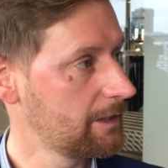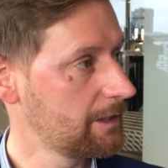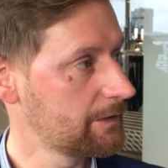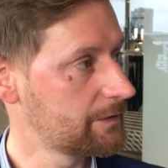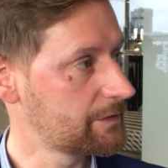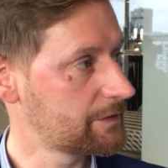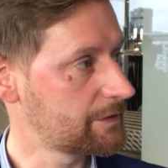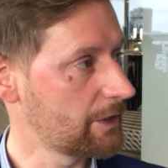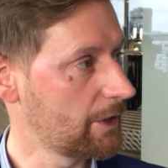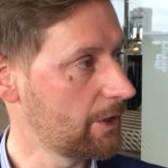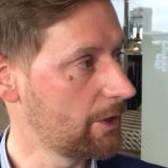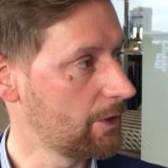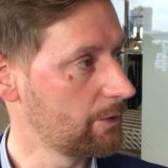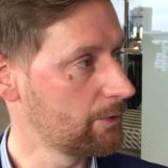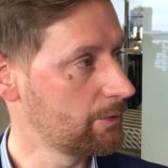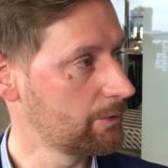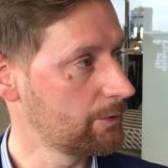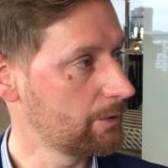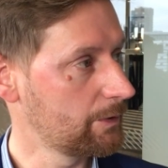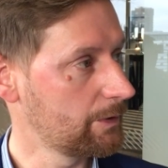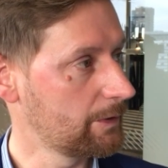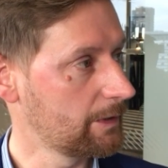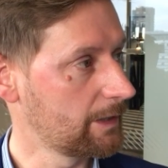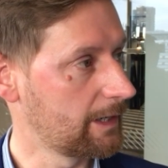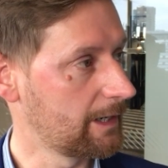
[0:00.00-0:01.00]
So
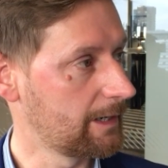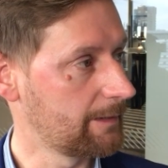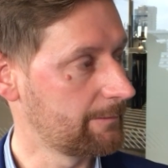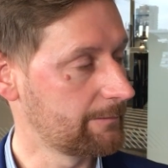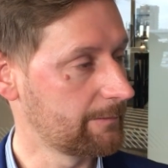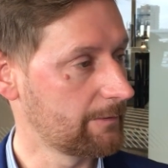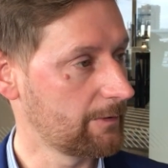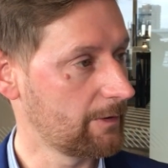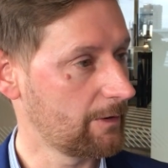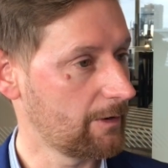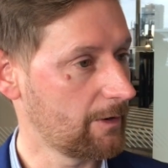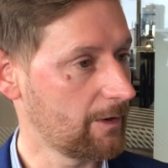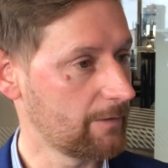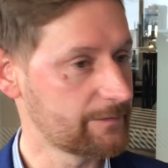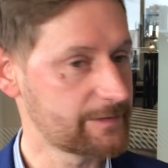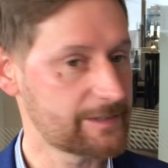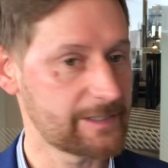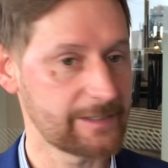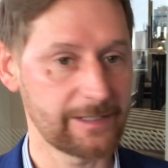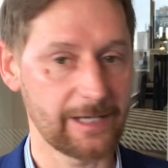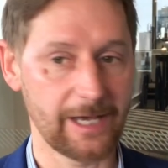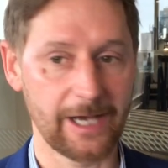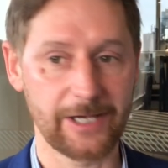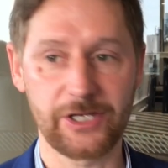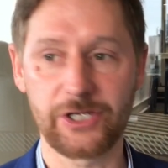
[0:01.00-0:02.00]

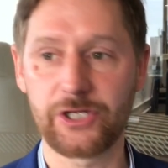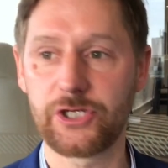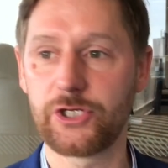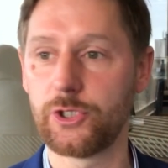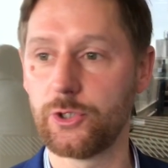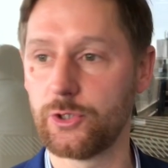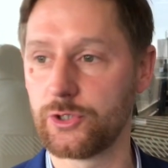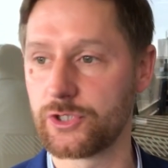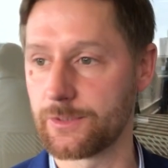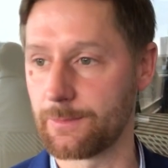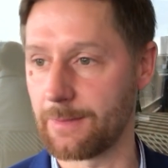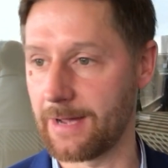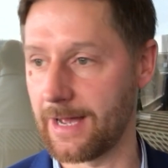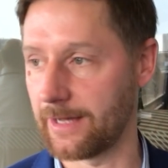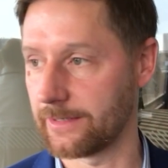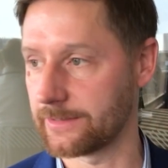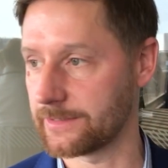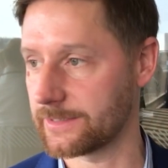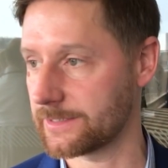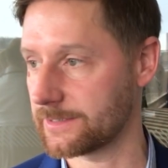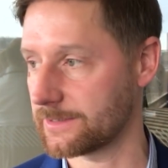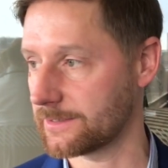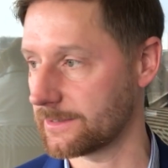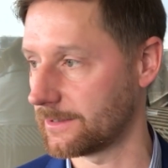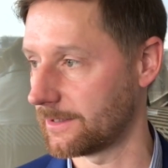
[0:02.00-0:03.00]
obviously huge
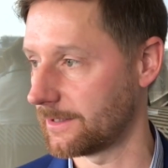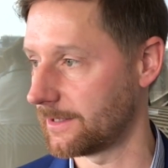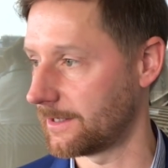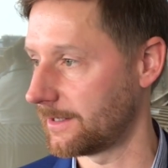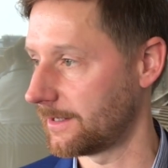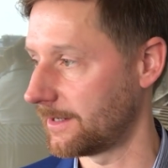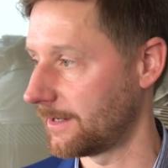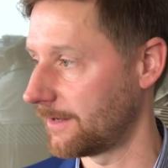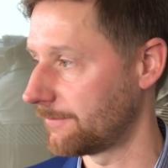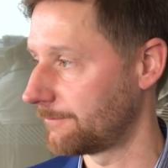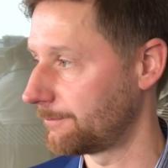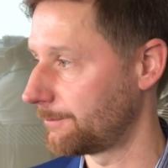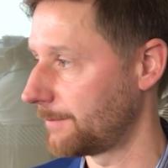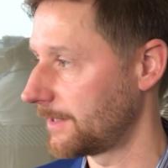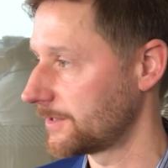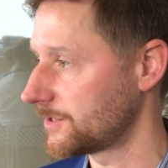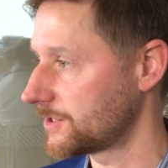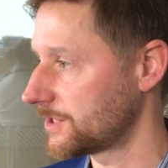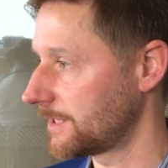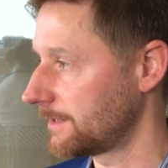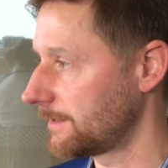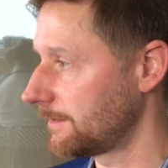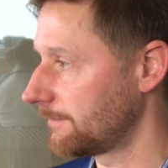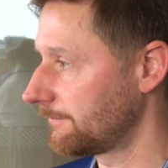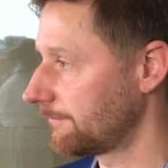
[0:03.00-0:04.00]
amounts of
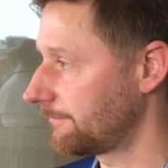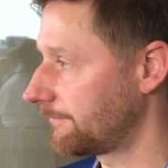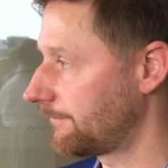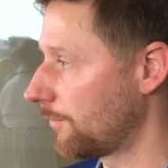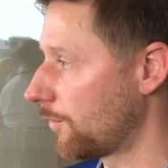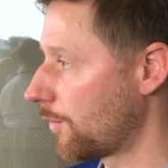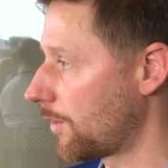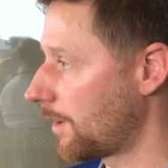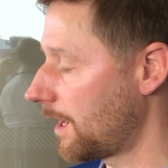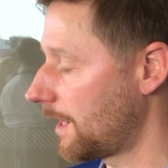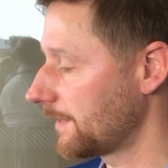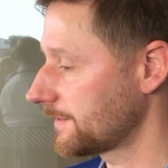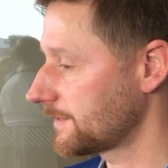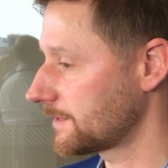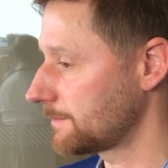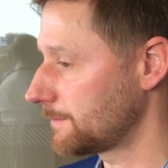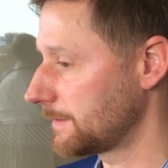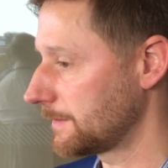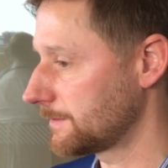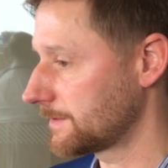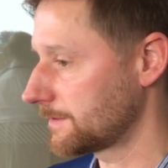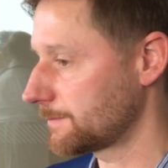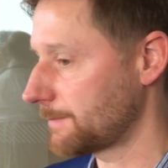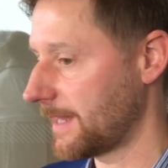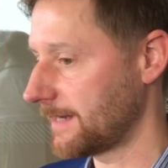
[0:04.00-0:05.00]
budget forecast to
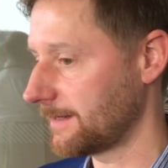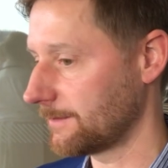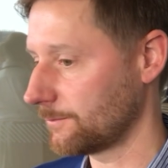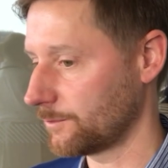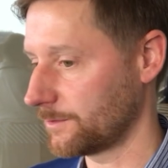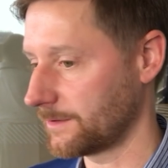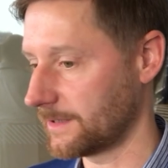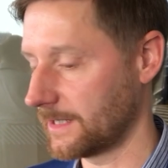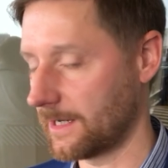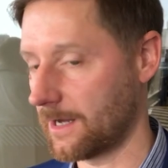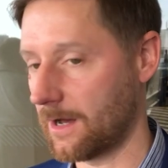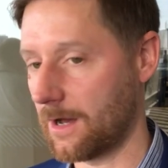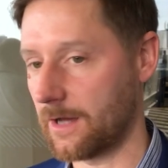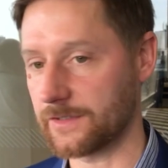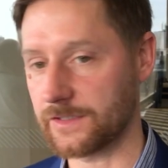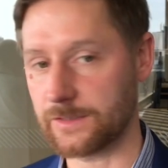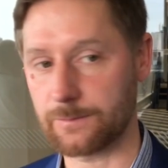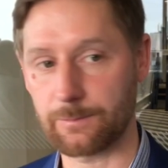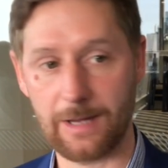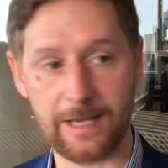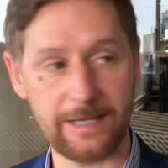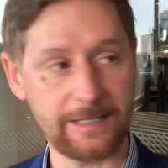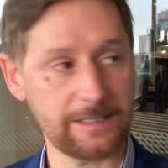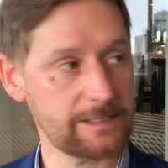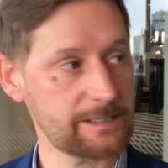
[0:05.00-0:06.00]
be spent within our
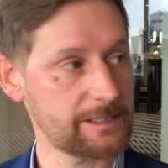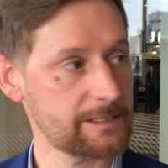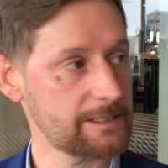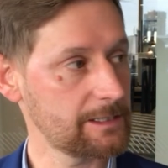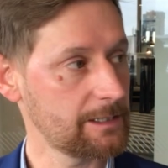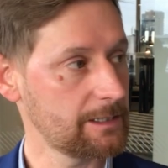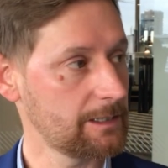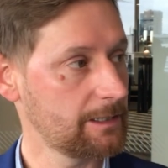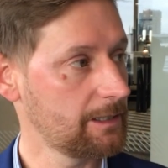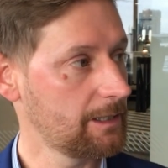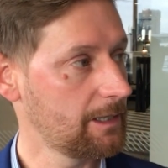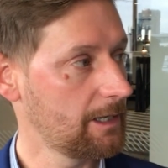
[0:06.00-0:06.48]
space.